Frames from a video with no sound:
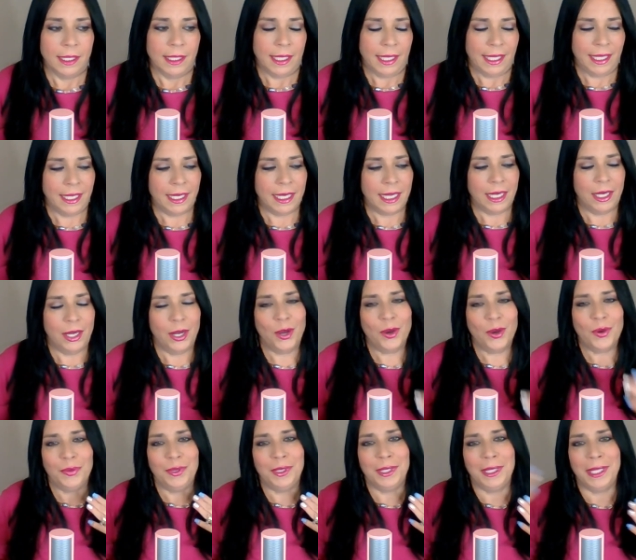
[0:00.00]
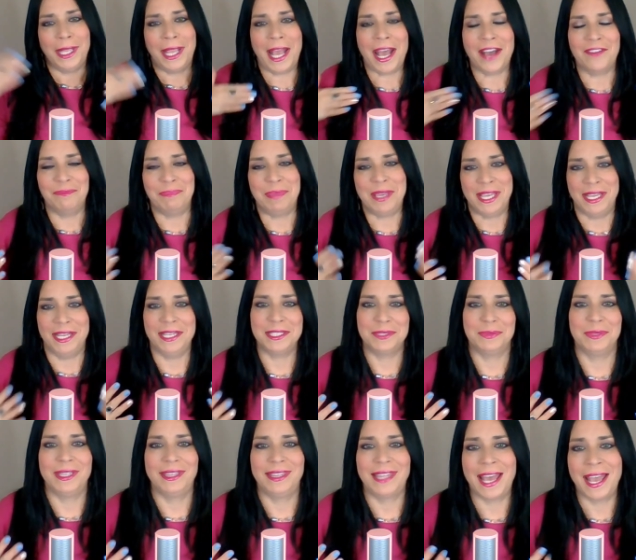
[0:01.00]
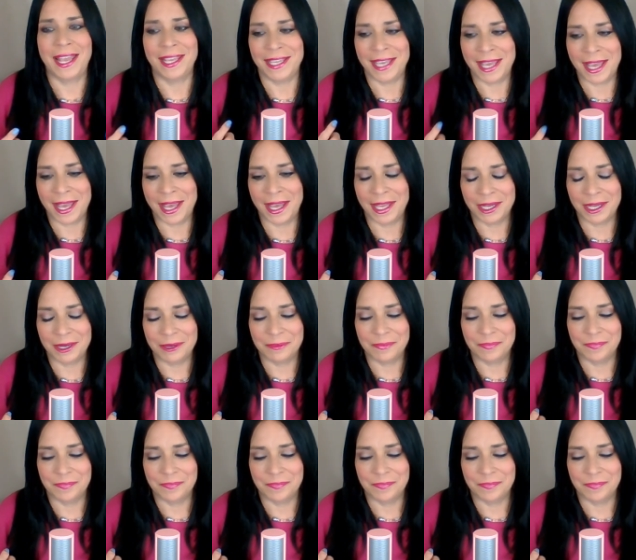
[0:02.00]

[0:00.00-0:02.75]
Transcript: And I don't really have peace with that yet,